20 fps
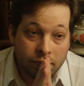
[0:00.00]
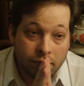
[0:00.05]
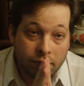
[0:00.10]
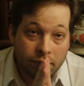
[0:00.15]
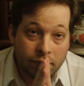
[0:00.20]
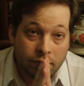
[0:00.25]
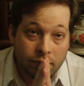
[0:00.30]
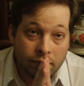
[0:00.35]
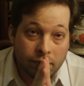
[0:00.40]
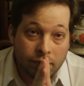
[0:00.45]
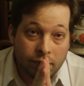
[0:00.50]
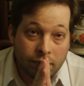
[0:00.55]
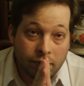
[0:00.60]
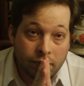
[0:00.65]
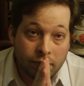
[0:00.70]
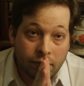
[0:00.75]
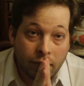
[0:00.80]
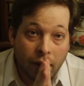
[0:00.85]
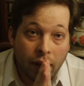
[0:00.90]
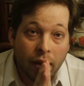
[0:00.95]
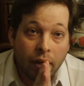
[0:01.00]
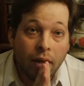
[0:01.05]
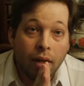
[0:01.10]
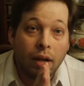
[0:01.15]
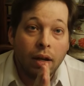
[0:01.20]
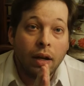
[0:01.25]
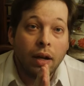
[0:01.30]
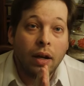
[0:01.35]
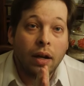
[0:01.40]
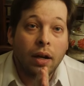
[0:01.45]

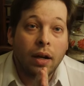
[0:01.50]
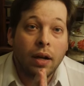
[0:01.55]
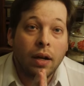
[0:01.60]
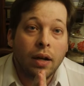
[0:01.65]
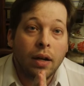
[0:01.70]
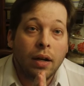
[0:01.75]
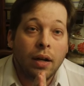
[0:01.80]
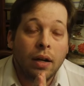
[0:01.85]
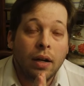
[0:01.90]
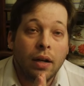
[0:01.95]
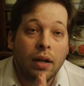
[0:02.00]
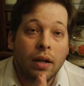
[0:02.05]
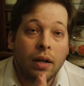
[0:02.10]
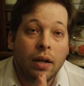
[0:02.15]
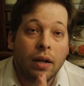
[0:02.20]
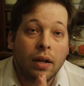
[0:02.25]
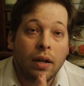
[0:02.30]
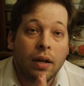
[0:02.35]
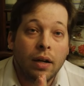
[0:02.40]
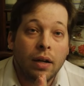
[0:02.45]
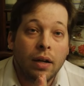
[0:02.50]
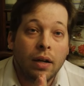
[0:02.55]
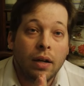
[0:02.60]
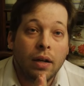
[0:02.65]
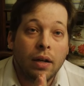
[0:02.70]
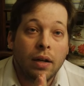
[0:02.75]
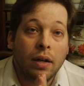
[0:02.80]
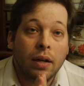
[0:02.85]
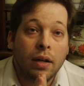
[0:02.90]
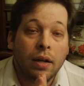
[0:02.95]

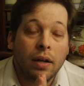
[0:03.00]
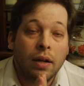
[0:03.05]
[no speech]